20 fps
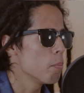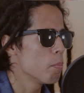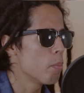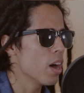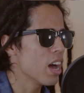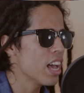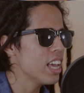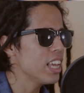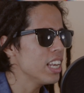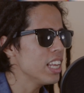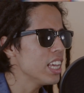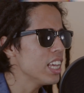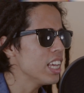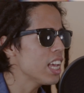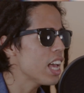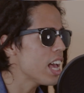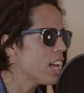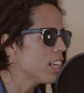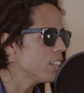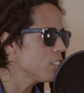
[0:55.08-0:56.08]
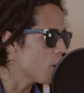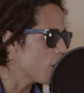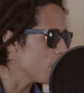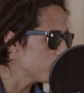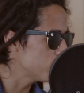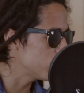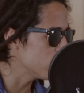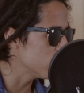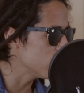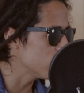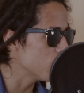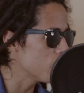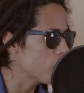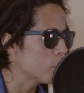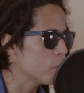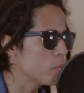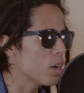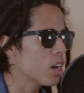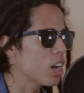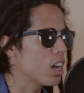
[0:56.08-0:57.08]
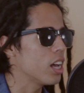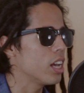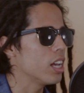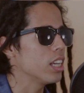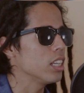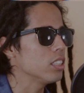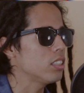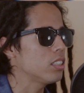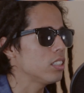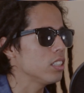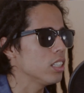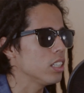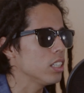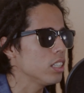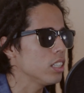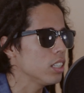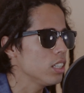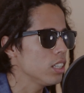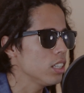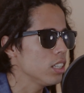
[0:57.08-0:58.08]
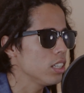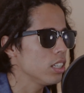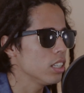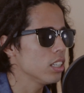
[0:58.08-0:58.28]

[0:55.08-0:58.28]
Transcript: by the end of the almighty